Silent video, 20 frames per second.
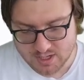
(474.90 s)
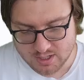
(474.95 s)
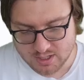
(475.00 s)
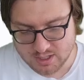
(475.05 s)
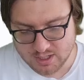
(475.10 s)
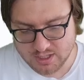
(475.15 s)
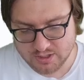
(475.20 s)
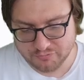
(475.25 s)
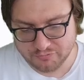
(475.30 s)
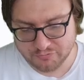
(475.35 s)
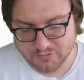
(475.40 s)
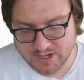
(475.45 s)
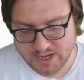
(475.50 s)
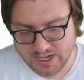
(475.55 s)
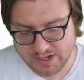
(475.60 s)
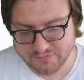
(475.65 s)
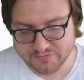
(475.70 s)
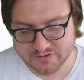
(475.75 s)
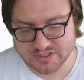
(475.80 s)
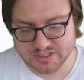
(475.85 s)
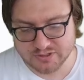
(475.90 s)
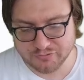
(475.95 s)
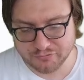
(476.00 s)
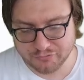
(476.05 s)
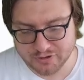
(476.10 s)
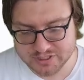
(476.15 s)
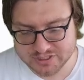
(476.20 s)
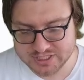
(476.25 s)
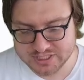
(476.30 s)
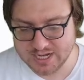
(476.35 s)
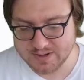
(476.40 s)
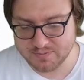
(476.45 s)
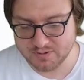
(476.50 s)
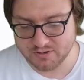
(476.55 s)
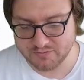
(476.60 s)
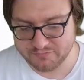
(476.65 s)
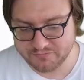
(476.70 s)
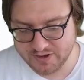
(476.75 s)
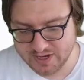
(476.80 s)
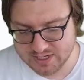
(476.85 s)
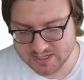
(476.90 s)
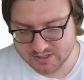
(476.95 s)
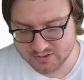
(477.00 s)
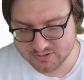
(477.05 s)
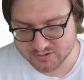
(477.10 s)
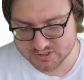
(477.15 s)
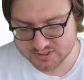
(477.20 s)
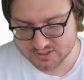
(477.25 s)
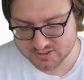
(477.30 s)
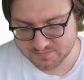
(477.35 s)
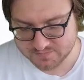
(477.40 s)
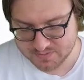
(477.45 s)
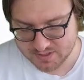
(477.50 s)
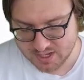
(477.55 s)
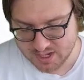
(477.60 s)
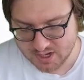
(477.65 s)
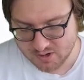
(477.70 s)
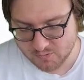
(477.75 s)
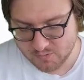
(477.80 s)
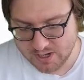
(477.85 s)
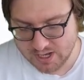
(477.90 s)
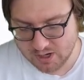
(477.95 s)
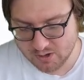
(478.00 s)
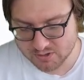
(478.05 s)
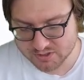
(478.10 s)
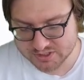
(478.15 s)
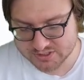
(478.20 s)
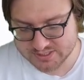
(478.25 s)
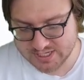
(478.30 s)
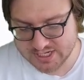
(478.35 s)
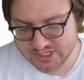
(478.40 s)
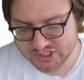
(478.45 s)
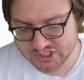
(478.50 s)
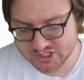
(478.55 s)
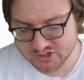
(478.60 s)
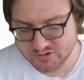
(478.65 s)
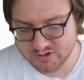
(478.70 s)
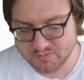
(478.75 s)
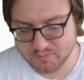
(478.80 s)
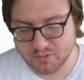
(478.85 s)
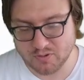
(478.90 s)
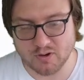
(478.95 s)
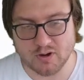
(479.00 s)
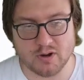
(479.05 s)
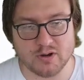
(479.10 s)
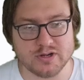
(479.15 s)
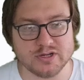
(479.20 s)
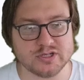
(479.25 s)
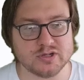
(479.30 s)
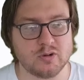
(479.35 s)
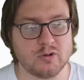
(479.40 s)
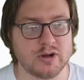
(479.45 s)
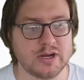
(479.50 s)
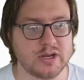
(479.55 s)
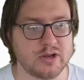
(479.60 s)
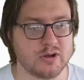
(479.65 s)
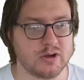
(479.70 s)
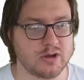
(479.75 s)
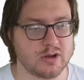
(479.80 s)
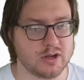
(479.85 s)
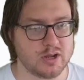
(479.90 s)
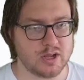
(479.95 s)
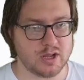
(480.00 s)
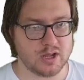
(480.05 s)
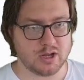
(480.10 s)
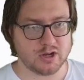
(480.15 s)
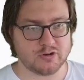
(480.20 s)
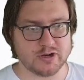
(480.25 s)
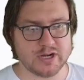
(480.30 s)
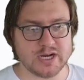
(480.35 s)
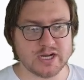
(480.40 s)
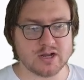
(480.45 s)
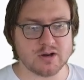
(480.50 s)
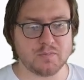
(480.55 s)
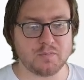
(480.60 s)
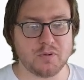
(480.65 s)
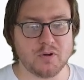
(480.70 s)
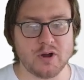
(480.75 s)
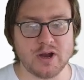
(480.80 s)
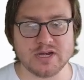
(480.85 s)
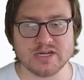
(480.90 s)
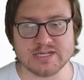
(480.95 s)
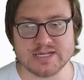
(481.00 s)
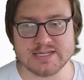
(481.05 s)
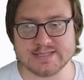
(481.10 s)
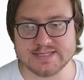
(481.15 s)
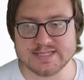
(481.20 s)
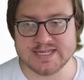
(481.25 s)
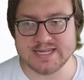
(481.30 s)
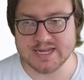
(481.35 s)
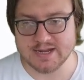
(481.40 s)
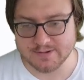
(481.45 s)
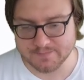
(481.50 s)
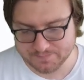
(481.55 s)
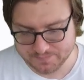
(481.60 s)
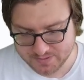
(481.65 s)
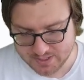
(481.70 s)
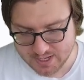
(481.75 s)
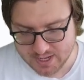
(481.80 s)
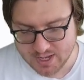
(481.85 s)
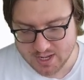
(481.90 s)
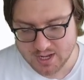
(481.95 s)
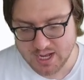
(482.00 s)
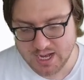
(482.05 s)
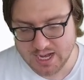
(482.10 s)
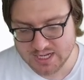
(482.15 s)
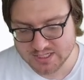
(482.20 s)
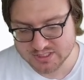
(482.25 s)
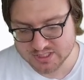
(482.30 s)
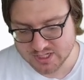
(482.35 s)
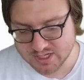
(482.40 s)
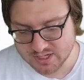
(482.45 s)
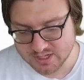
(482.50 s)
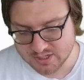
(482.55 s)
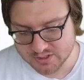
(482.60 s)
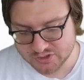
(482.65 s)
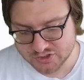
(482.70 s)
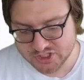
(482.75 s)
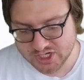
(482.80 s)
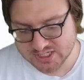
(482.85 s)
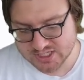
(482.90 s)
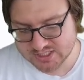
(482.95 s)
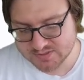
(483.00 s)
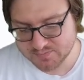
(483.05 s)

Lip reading: If we have a different table of values, where our stationary point or your critical point is here, and just